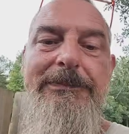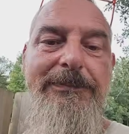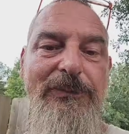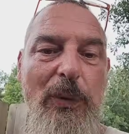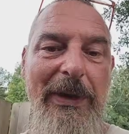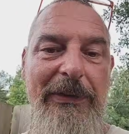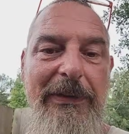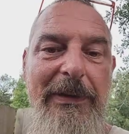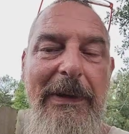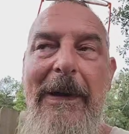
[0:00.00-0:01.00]
twist.
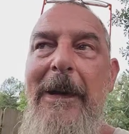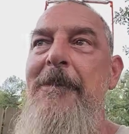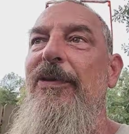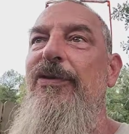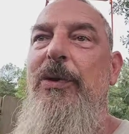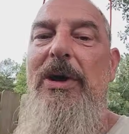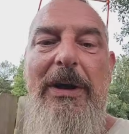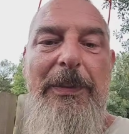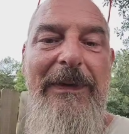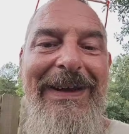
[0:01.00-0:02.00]
So you end
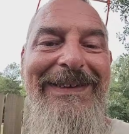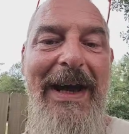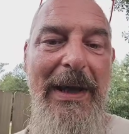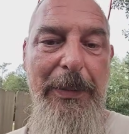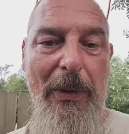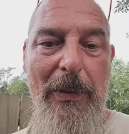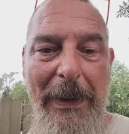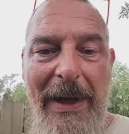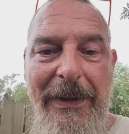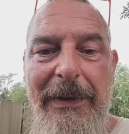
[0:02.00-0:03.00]
up with a dipole
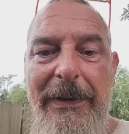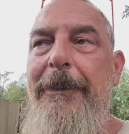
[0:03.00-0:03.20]
magnet.